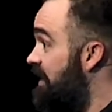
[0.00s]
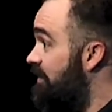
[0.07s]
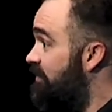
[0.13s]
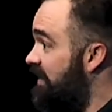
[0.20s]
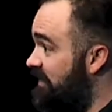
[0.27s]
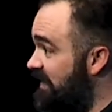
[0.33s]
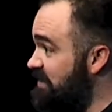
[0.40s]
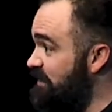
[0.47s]

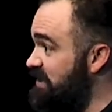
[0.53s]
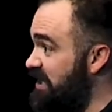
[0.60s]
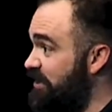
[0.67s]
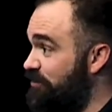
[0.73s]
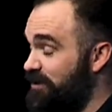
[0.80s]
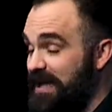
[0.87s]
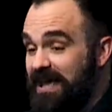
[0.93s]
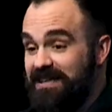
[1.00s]
But in this
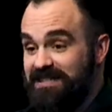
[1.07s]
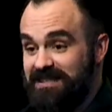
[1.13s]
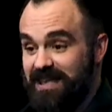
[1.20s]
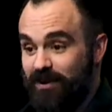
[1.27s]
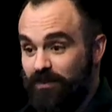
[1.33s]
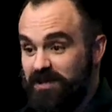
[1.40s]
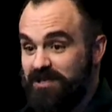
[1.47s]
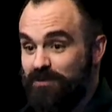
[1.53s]
particular case, there
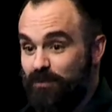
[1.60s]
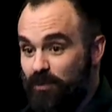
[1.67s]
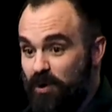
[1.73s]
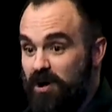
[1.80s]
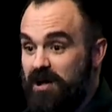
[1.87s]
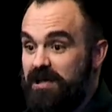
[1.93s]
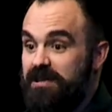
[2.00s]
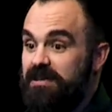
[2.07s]
was
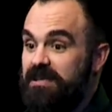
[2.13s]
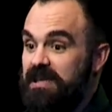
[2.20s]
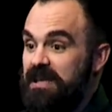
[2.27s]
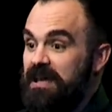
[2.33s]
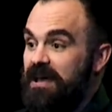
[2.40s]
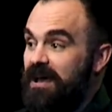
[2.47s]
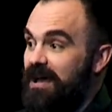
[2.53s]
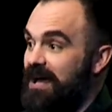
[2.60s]
one
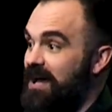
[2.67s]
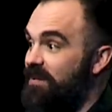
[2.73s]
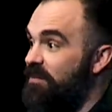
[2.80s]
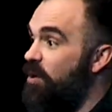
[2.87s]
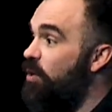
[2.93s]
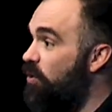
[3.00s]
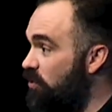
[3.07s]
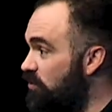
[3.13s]

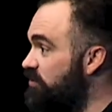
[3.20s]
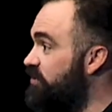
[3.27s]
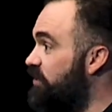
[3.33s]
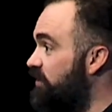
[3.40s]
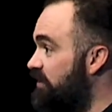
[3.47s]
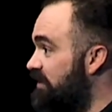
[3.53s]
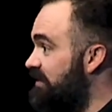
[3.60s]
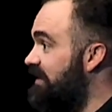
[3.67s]

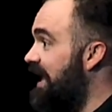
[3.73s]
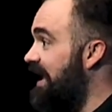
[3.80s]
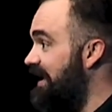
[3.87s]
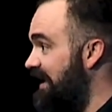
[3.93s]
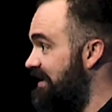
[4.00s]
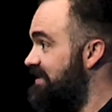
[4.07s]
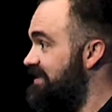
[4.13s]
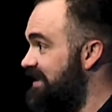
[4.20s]
older
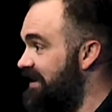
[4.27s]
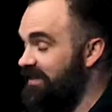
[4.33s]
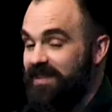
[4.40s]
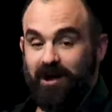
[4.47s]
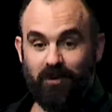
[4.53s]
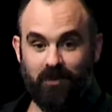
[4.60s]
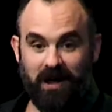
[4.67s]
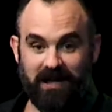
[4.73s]
lady sitting
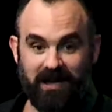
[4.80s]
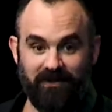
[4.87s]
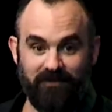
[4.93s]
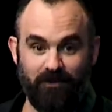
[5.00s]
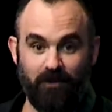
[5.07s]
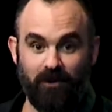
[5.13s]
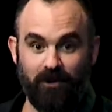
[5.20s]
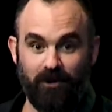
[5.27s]
there waiting
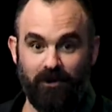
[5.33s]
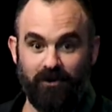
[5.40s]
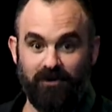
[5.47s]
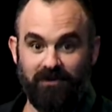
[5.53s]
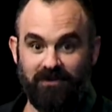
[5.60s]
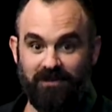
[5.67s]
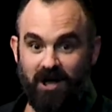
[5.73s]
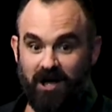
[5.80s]
for her
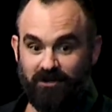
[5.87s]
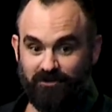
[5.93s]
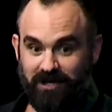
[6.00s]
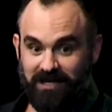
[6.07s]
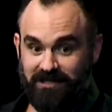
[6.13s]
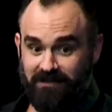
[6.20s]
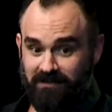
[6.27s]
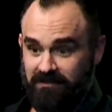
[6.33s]

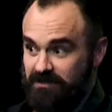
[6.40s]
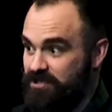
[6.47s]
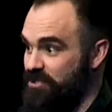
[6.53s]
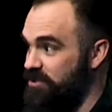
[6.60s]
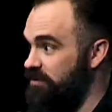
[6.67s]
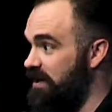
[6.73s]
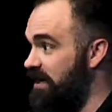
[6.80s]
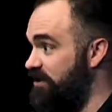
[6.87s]
laundry
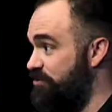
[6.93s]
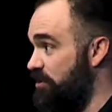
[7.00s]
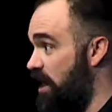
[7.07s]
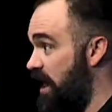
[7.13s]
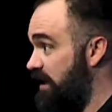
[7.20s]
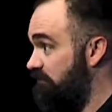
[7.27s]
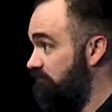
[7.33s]
to dry.